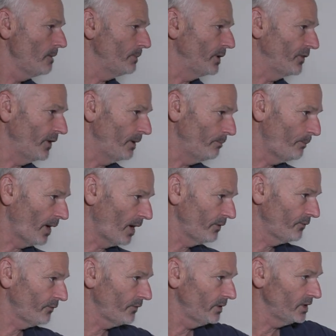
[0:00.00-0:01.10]
But they're
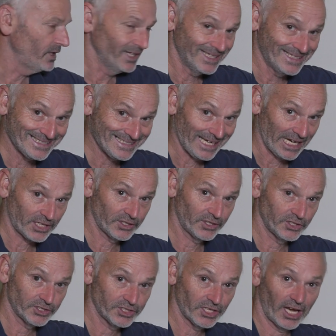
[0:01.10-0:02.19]
both exactly
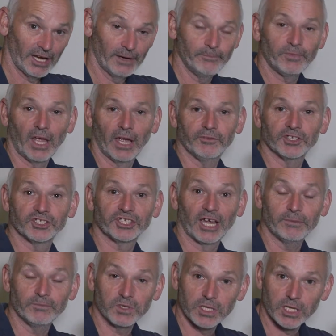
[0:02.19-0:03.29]
the same. They have the
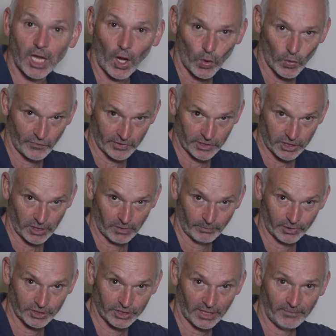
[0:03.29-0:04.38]
same Kelvin
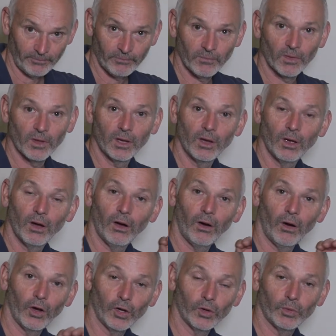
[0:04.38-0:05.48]
temperature.
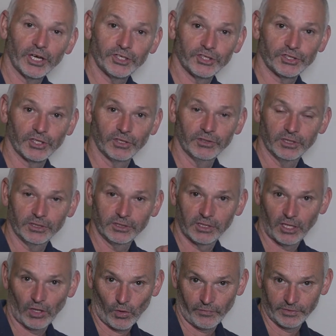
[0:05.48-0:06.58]
I always shoot in
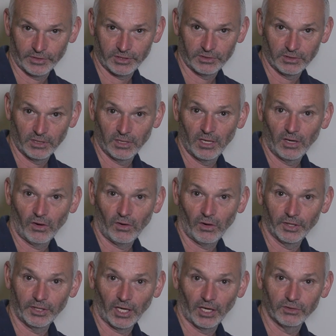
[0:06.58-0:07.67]
Kelvin.
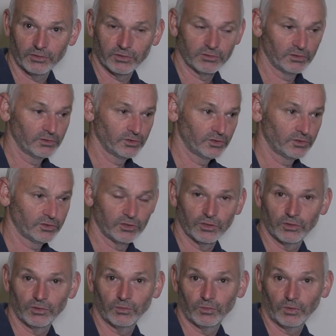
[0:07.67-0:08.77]
I don't
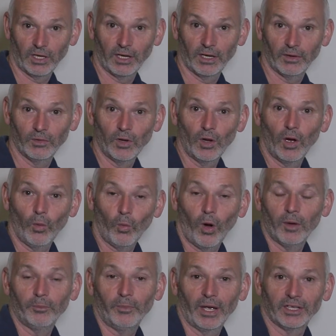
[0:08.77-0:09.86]
do
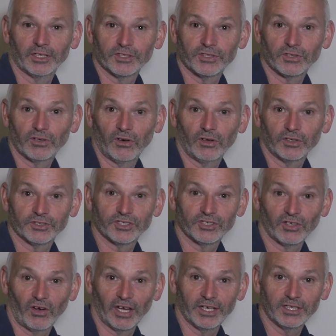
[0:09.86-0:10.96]
white balance on
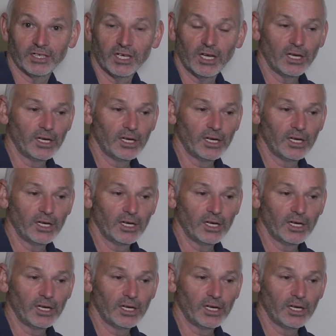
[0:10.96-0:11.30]
site.